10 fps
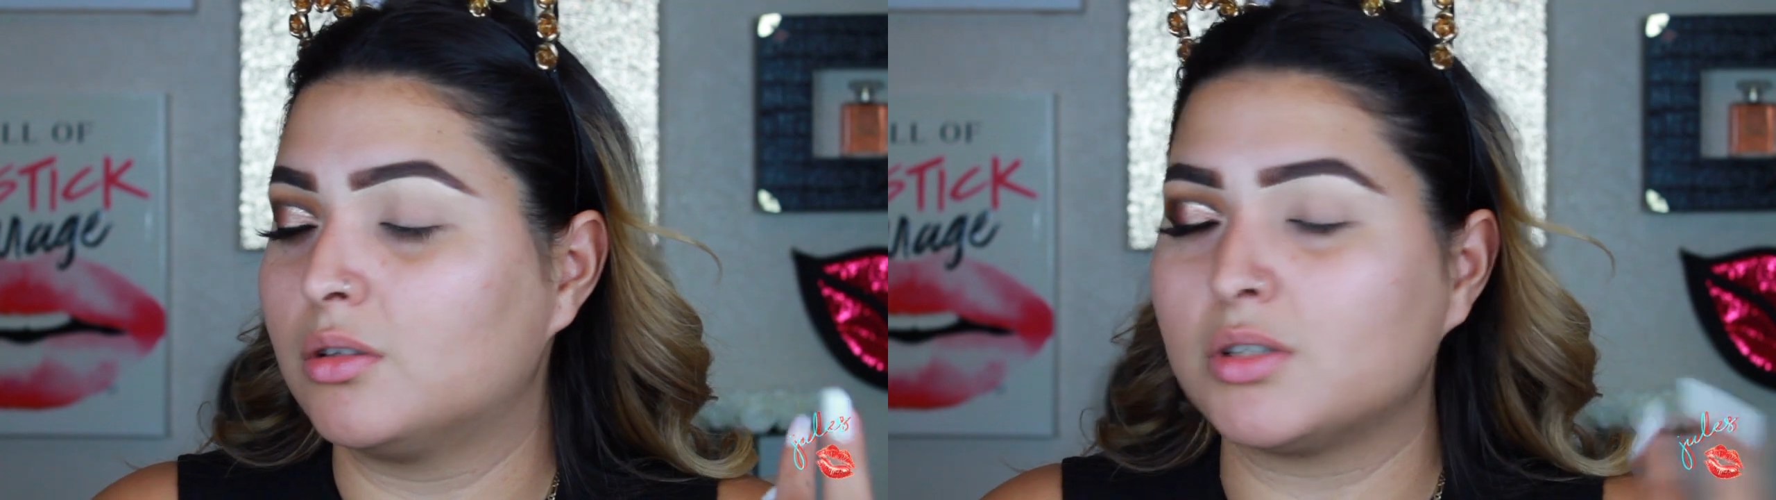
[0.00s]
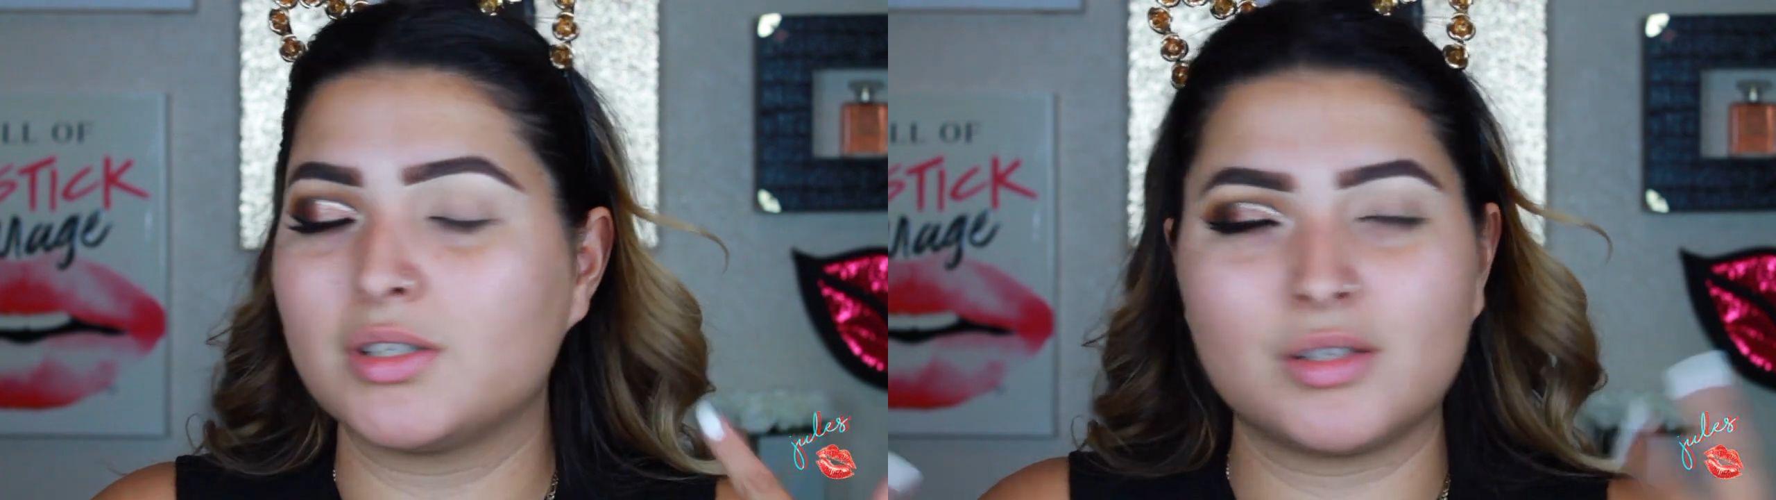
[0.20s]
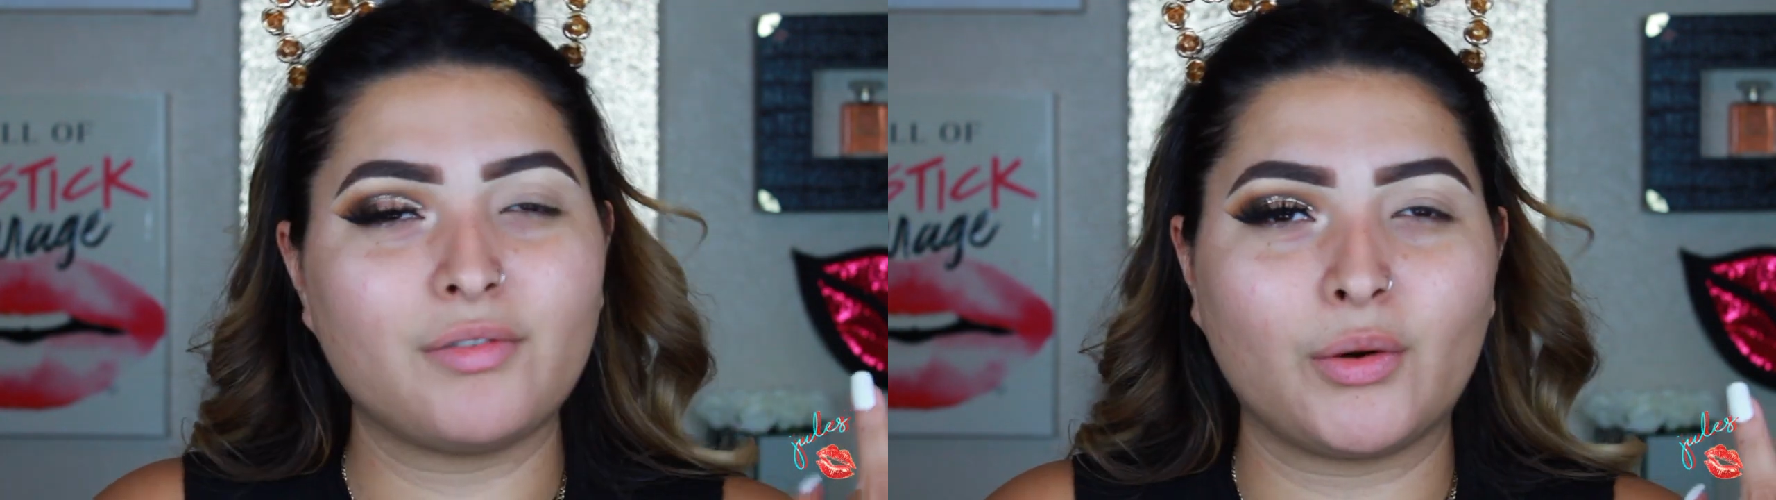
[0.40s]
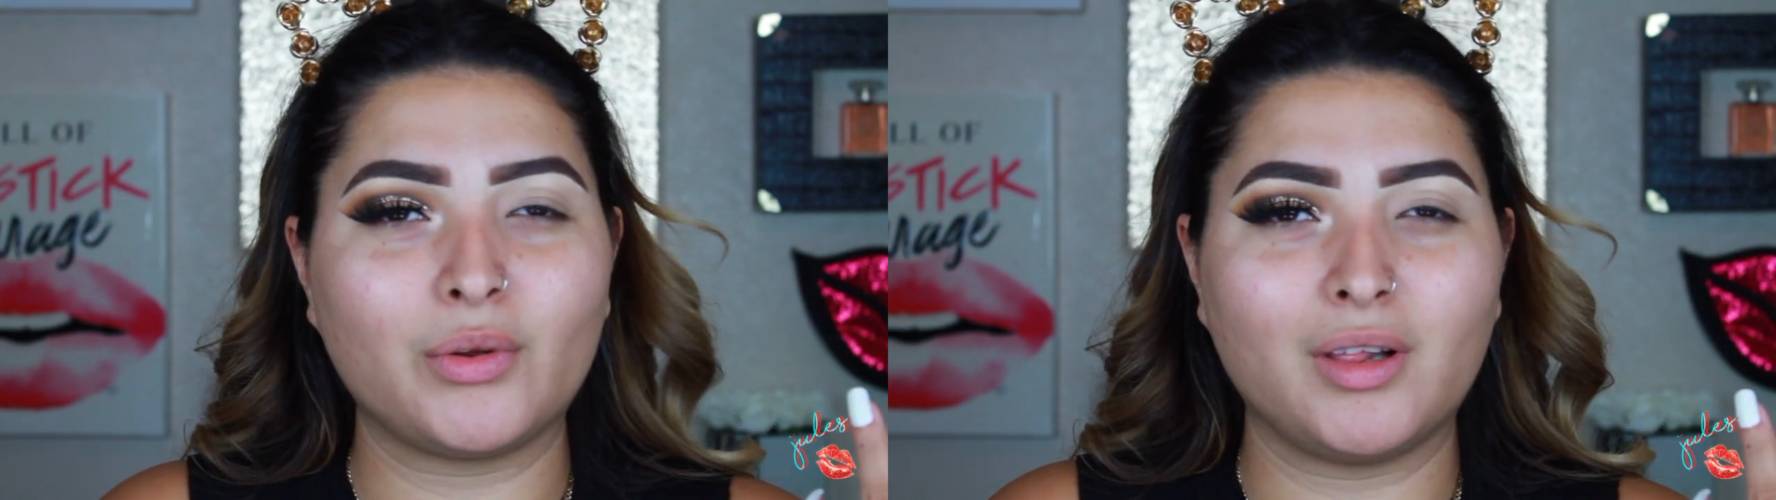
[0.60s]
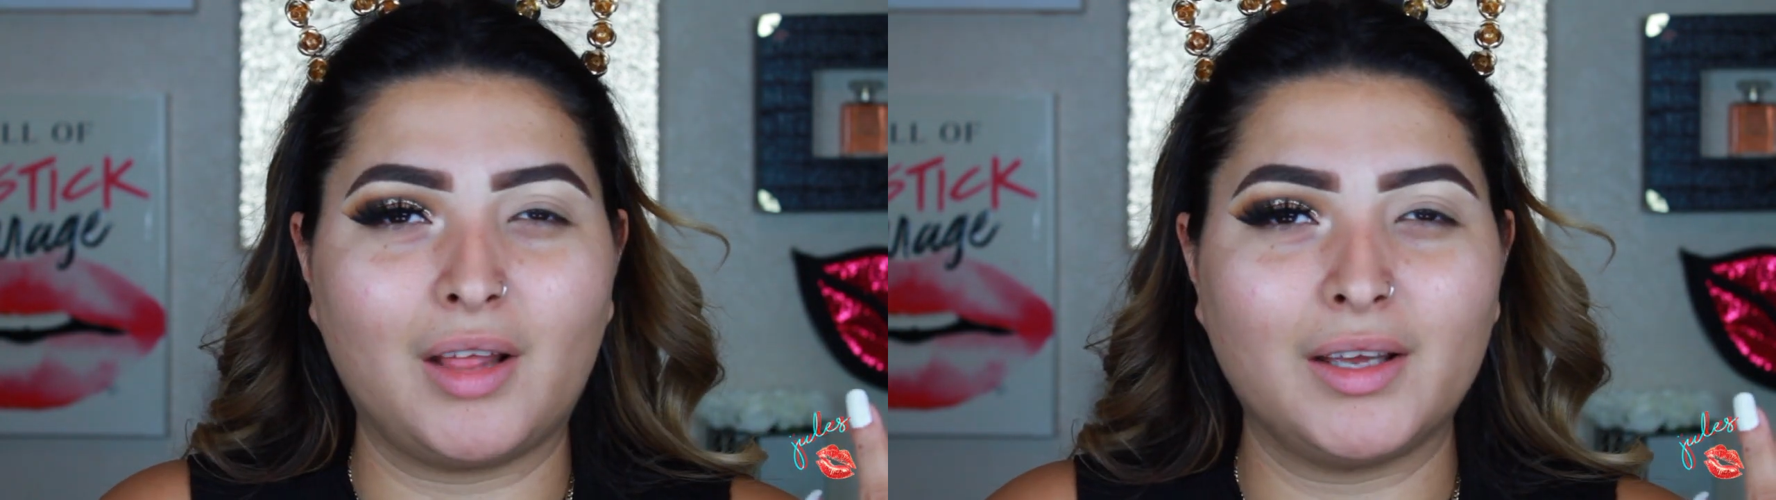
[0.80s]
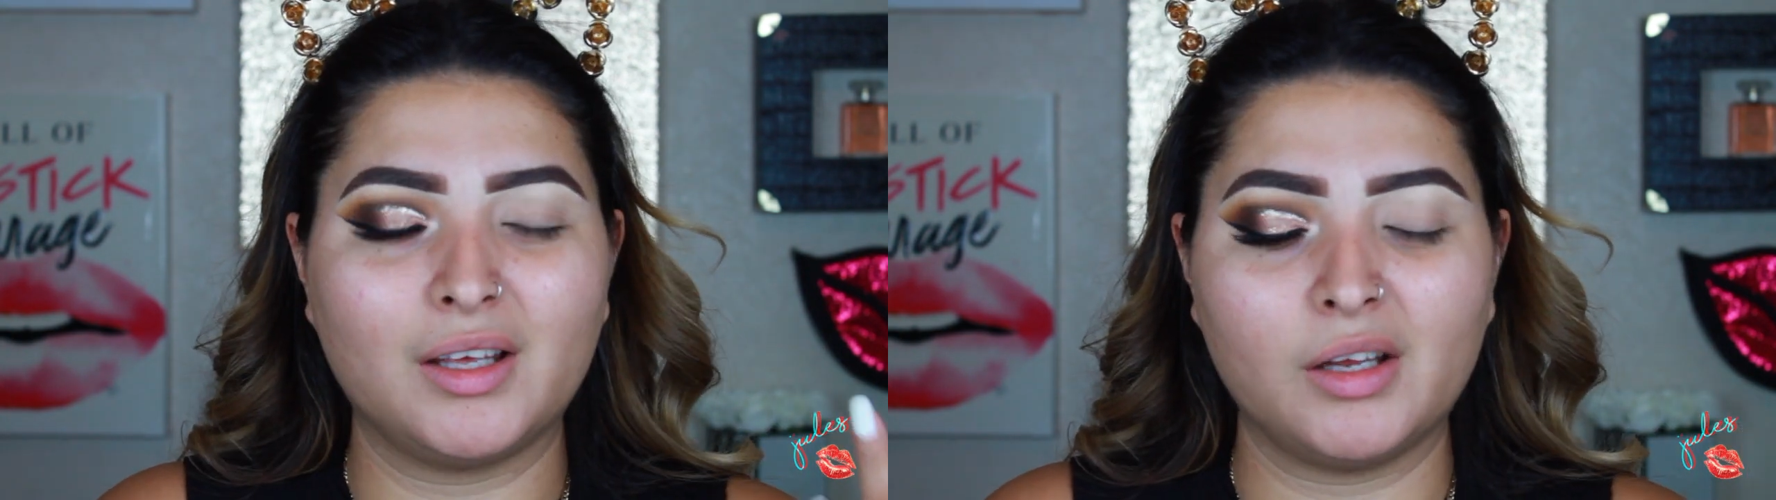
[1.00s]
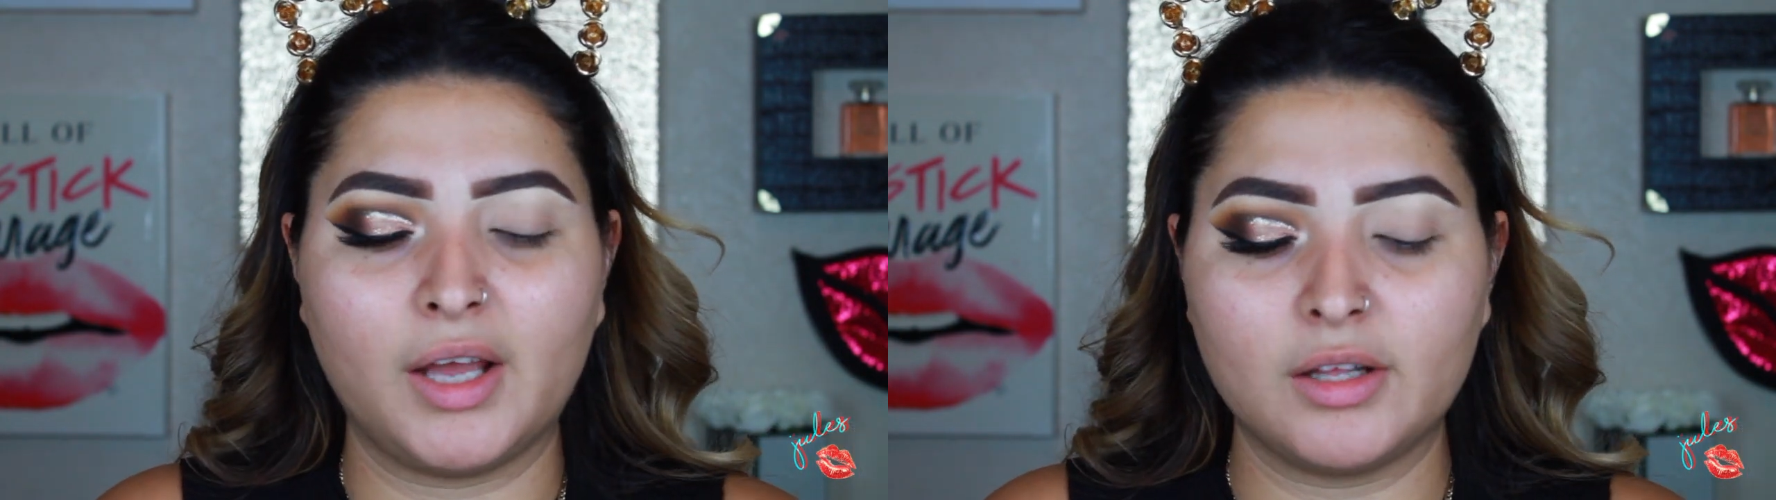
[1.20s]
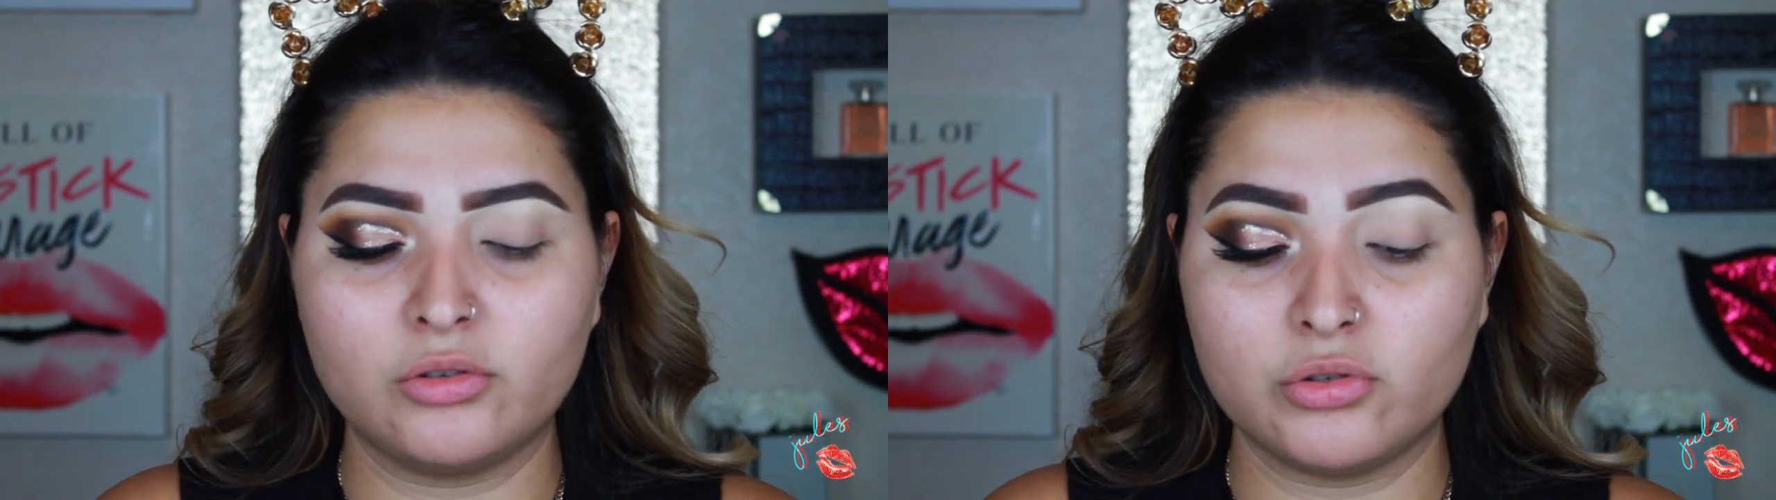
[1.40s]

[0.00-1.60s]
to see if I really like it again.